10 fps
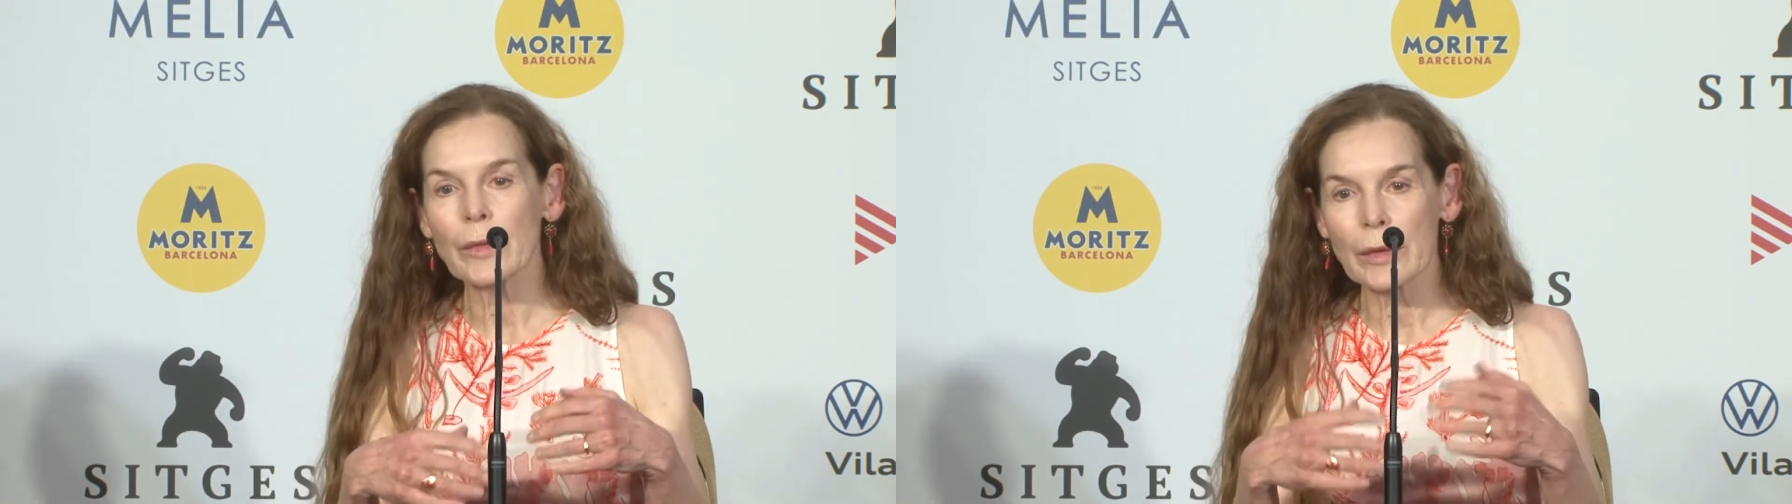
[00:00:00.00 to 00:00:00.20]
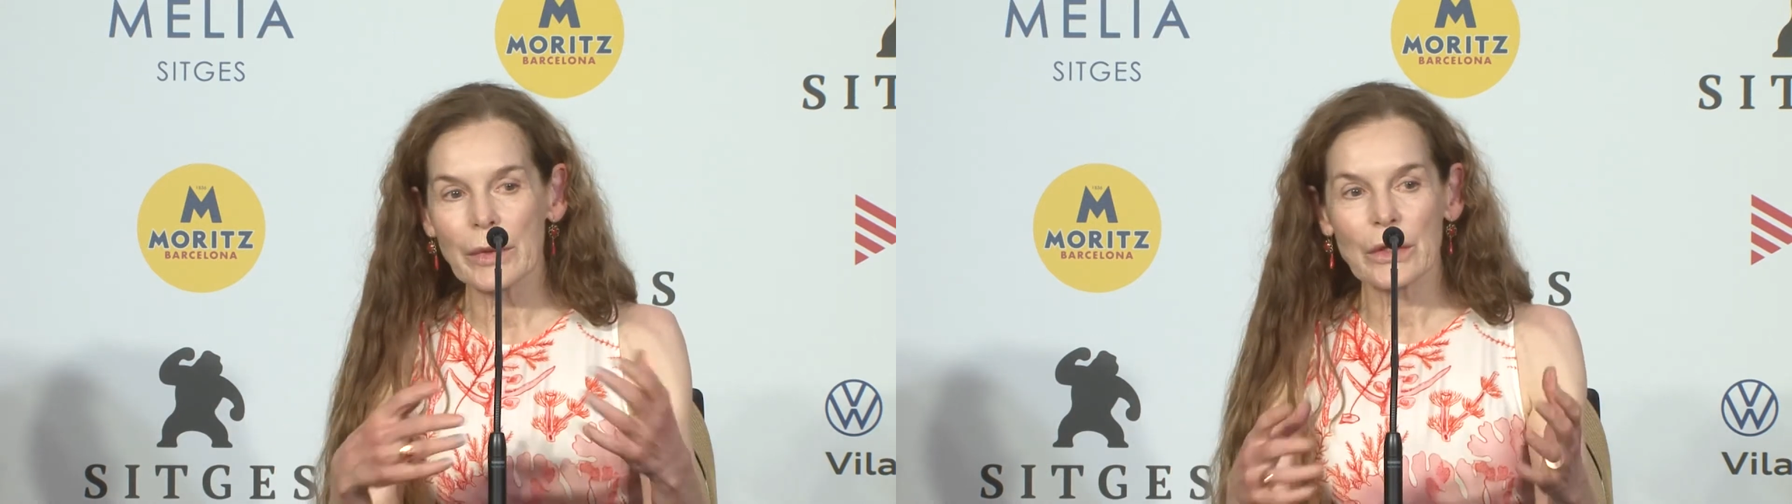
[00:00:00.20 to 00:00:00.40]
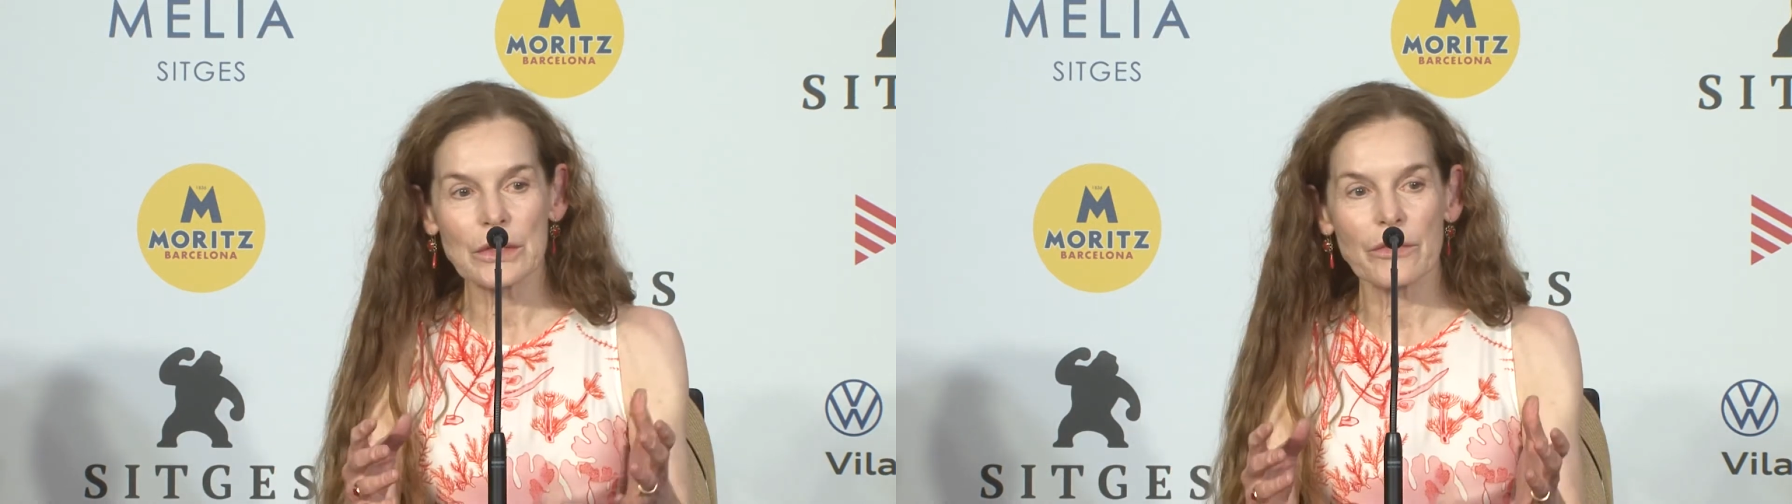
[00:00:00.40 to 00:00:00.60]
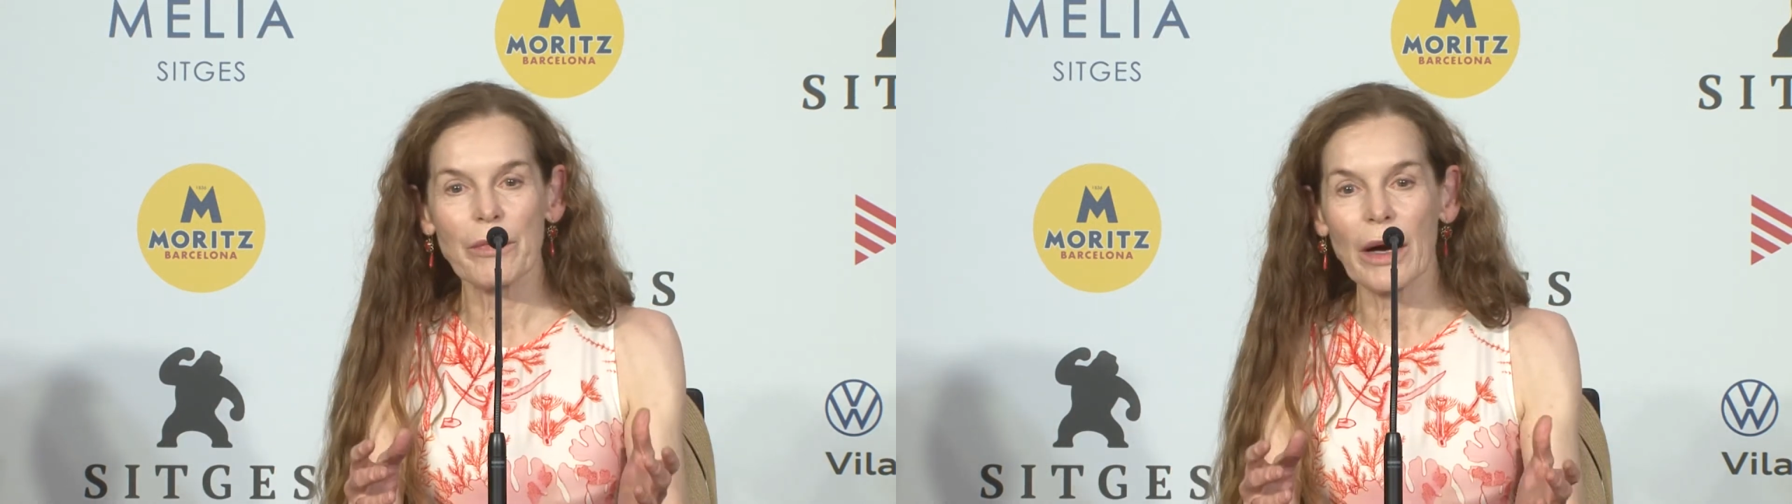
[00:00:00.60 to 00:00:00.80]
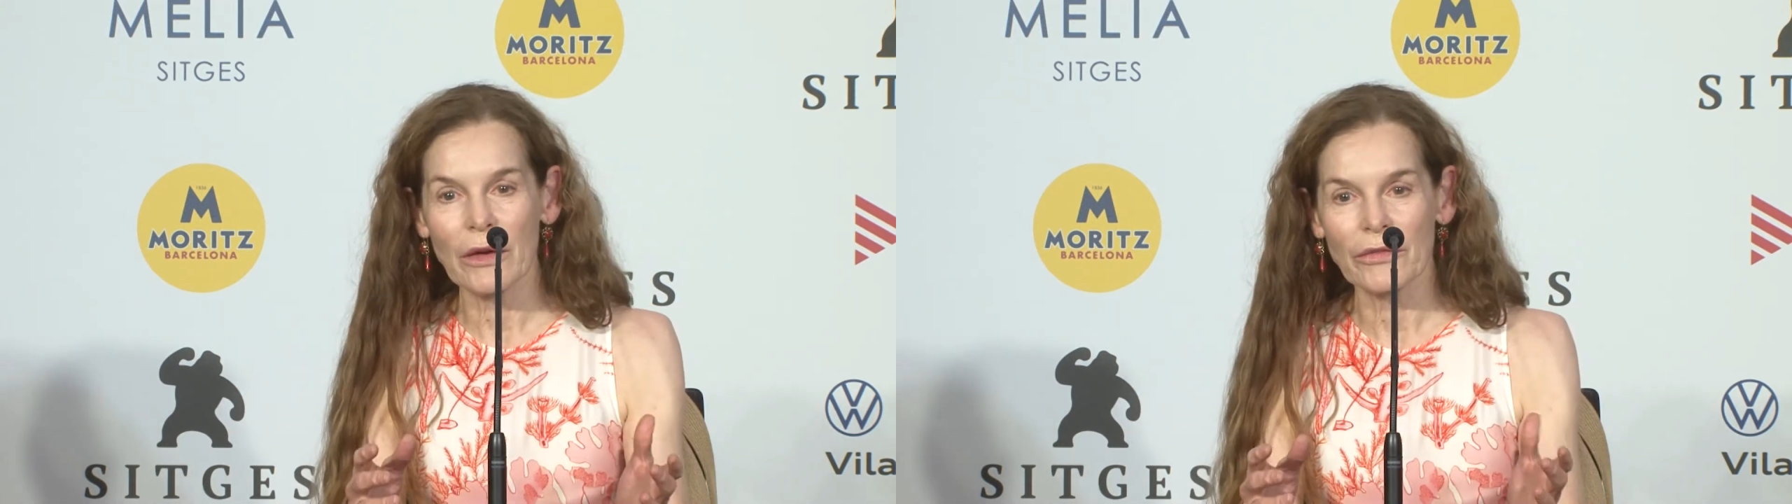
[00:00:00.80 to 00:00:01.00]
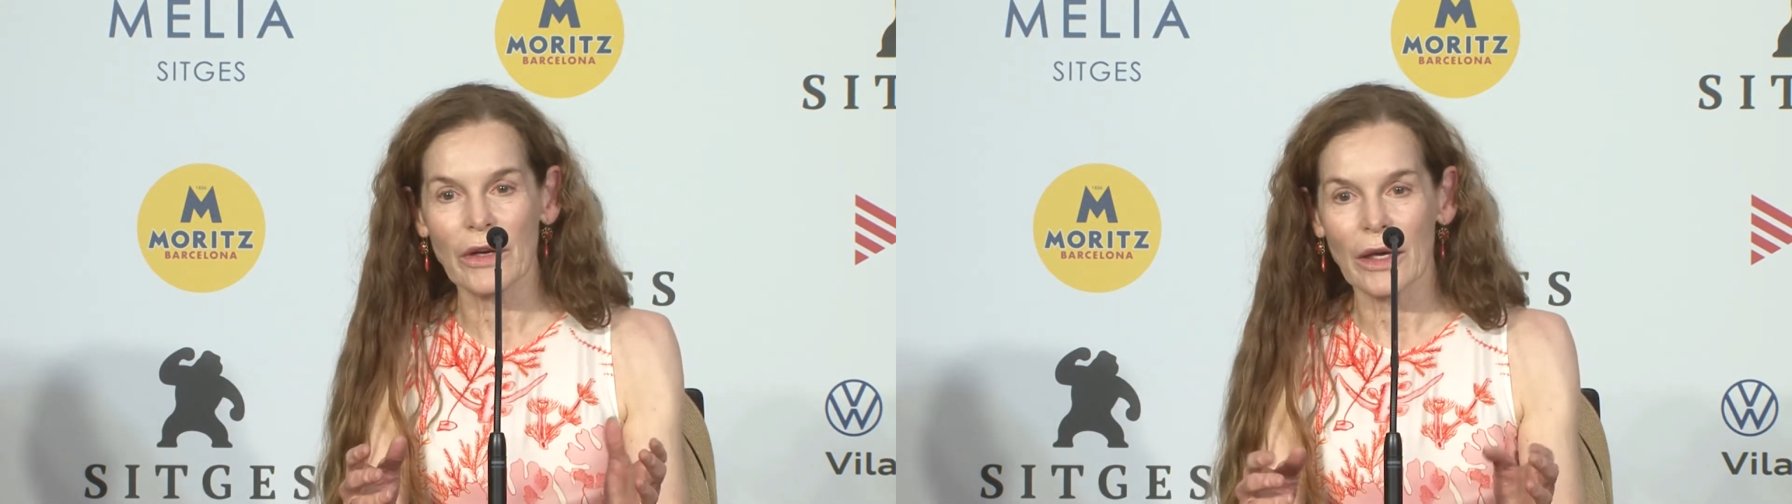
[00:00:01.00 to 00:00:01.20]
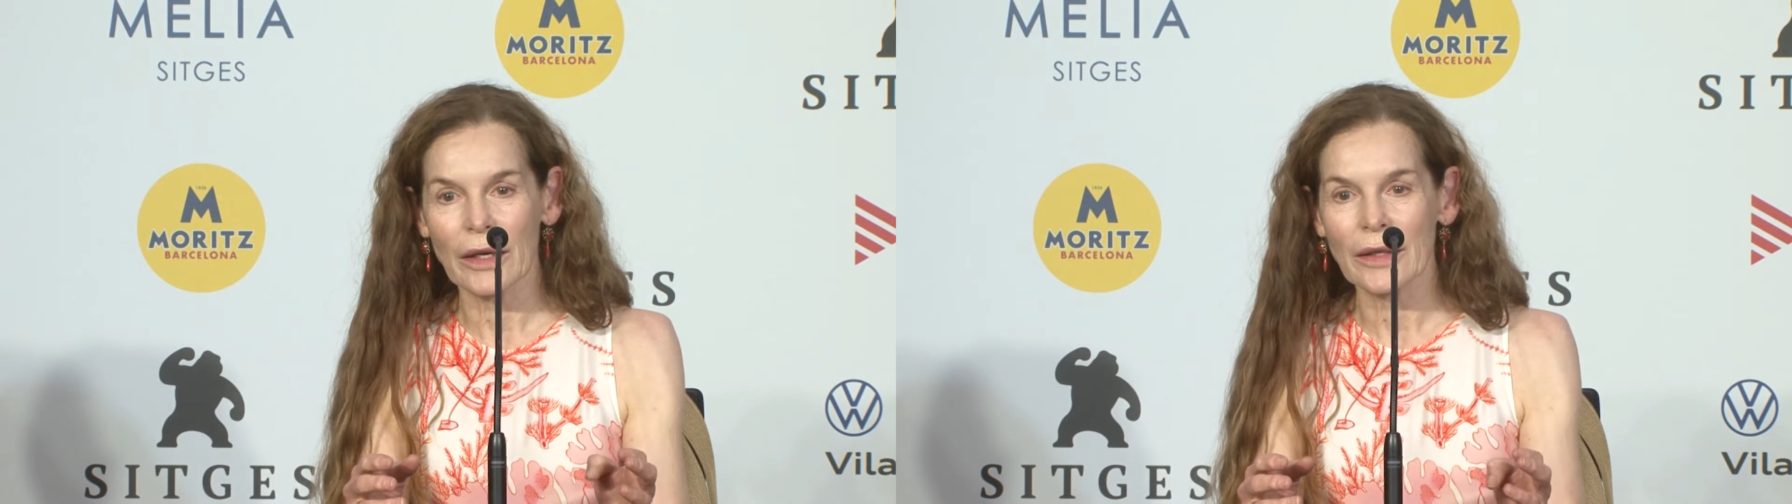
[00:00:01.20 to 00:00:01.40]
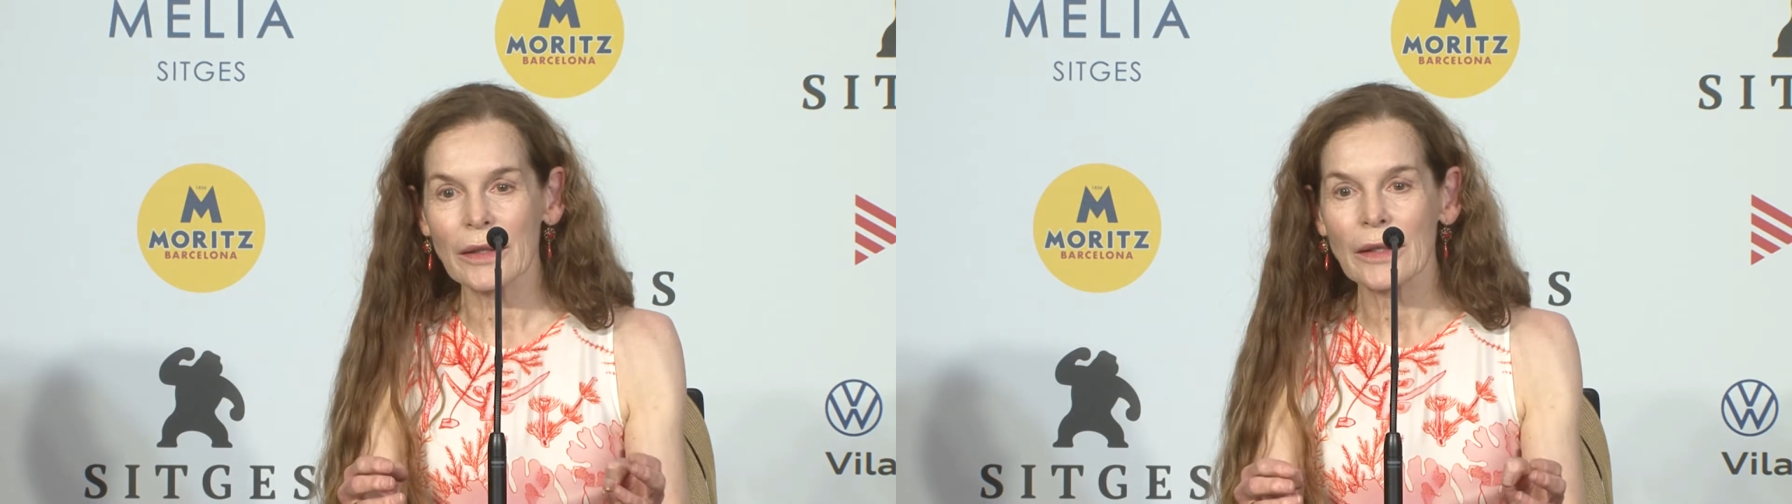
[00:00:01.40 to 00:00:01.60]
but because of
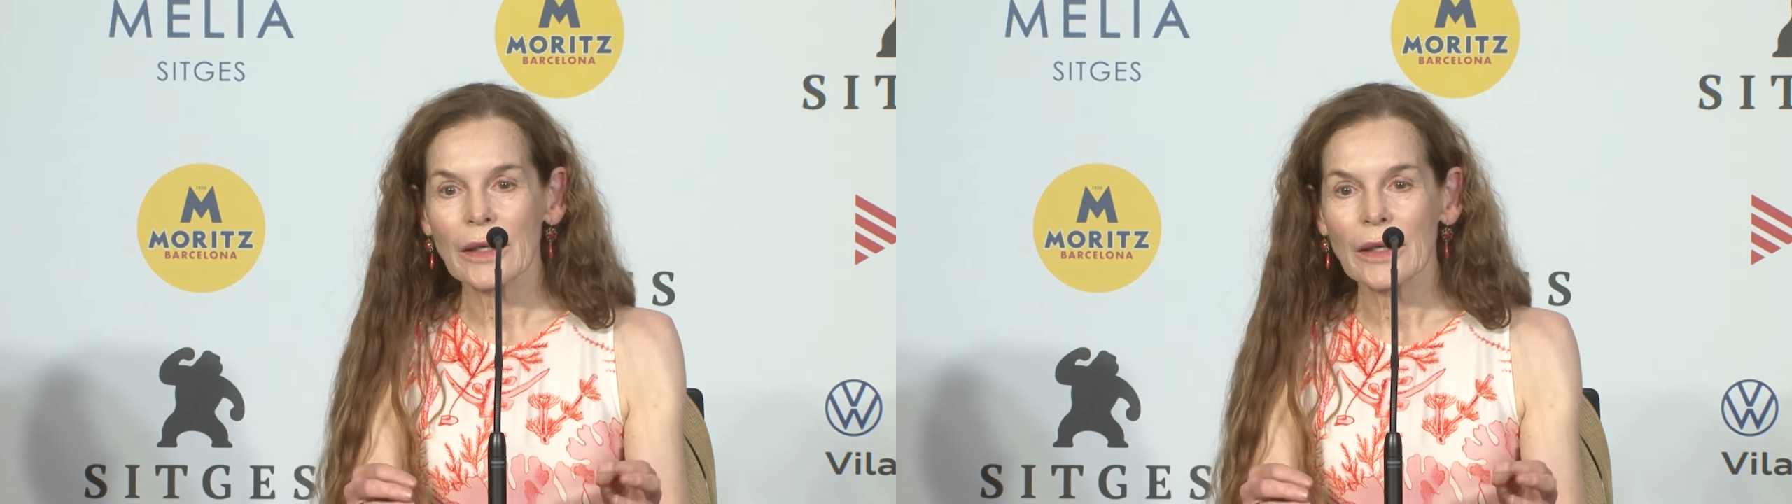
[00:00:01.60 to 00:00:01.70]
Barfly,